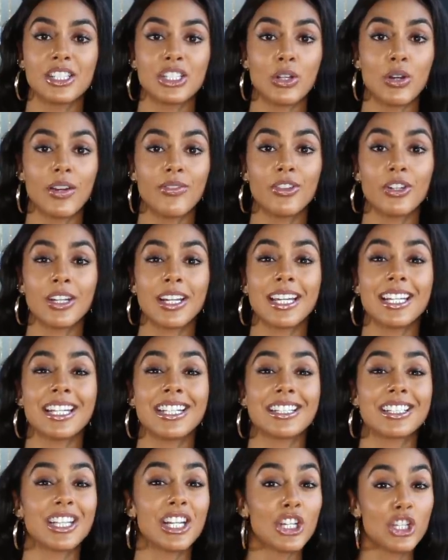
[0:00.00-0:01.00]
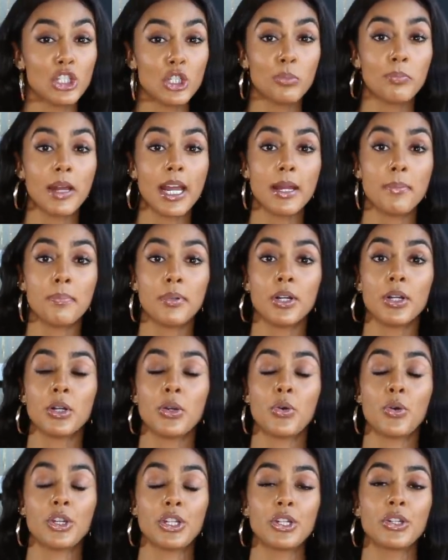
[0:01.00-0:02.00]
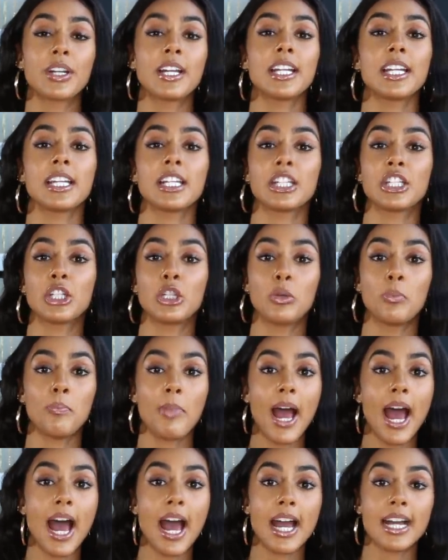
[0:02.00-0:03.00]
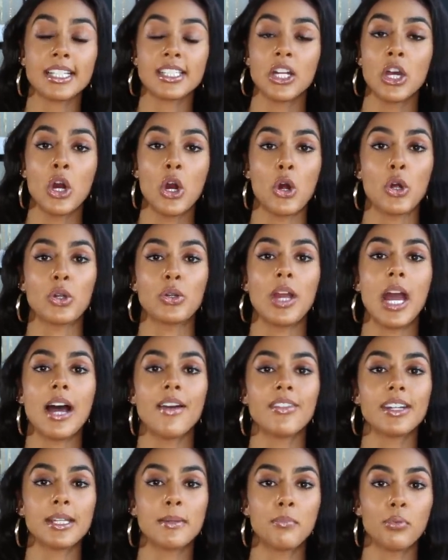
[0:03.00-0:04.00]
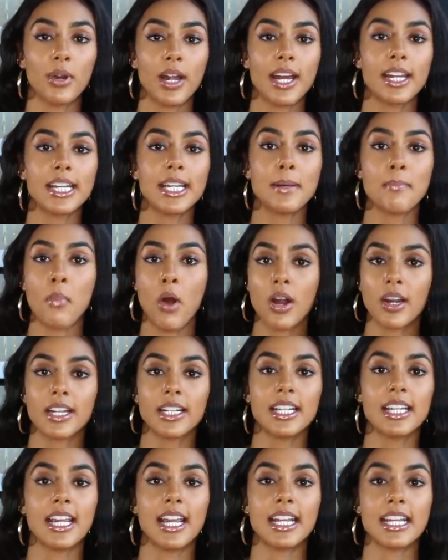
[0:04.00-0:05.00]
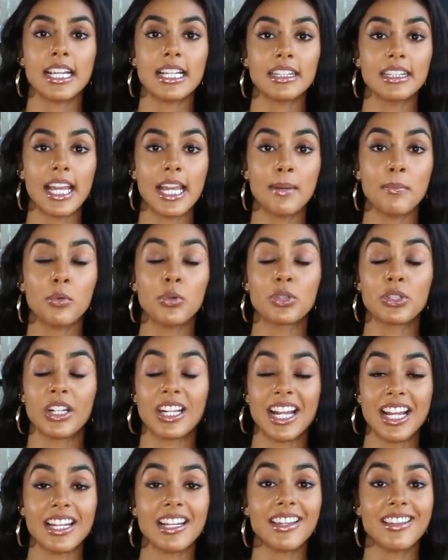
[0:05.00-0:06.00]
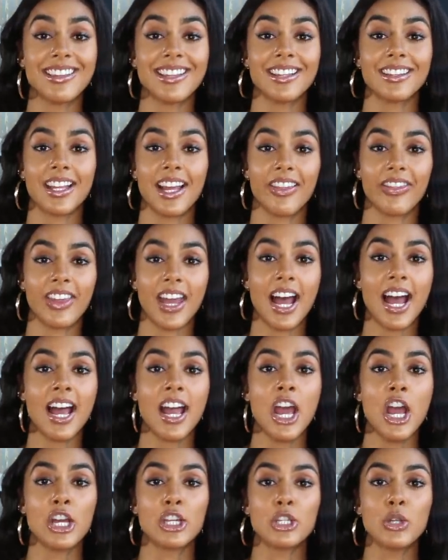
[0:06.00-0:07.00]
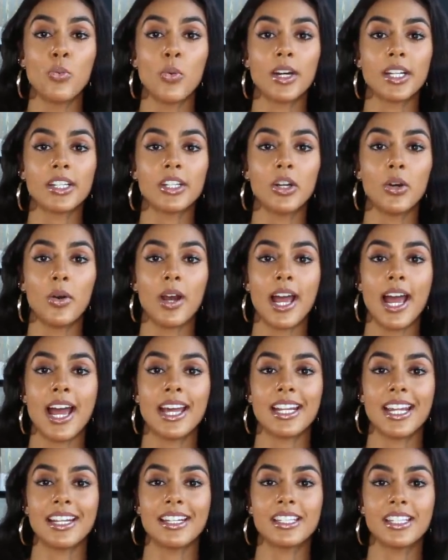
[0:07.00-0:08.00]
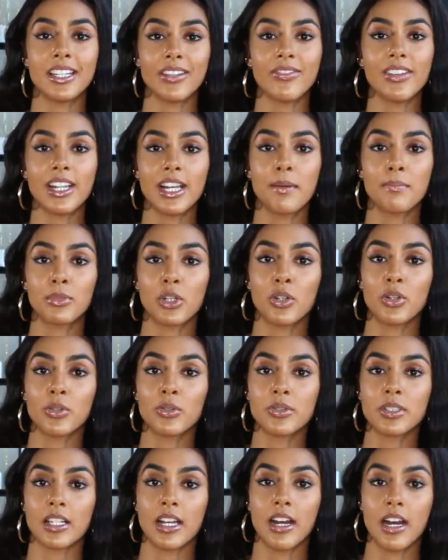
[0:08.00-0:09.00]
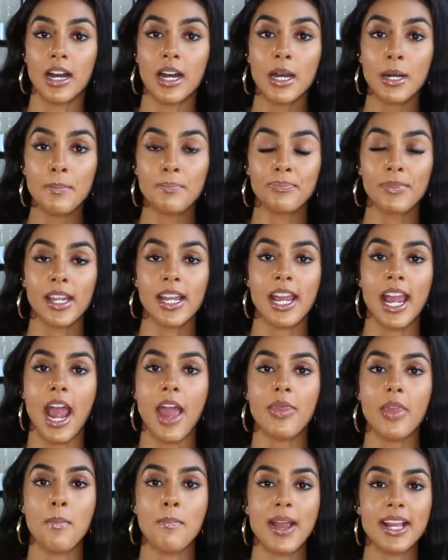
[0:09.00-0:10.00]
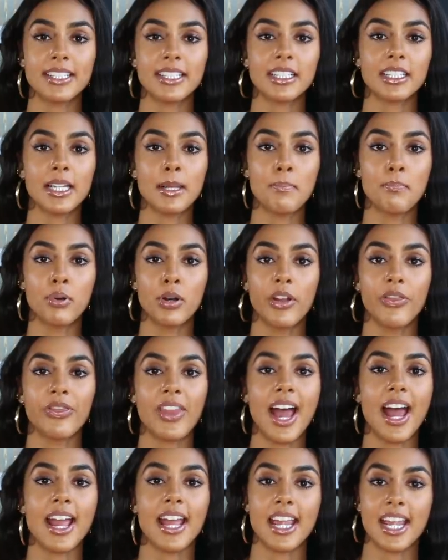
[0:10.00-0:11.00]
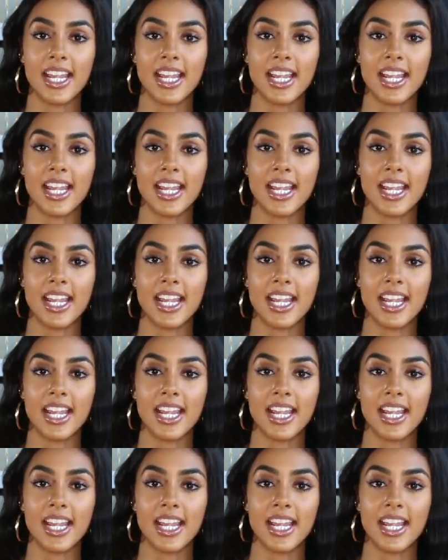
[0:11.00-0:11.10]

So if you're getting tissue paper, or you're getting cute bags, or you have any branding, marketing, any labels, or anything like that, you want to go ahead and divvy up those up and then basically put that